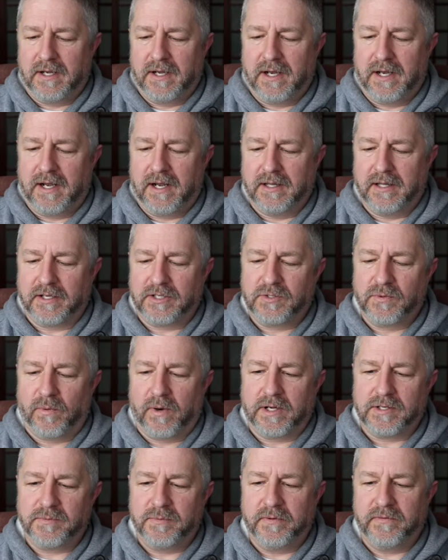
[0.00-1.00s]
Uh, I like to
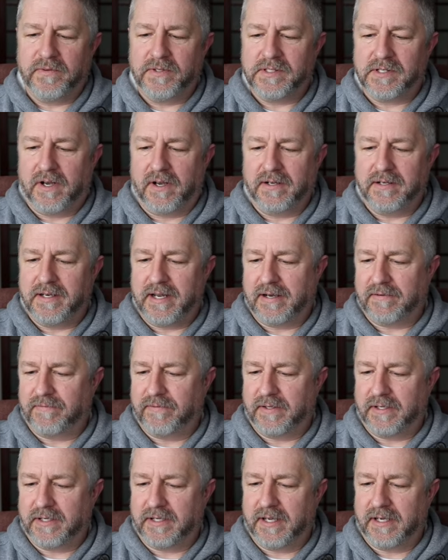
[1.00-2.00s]
watch movies on
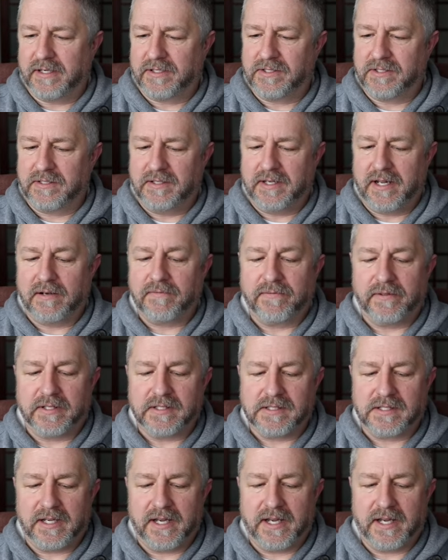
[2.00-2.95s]
Netflix, Netflix,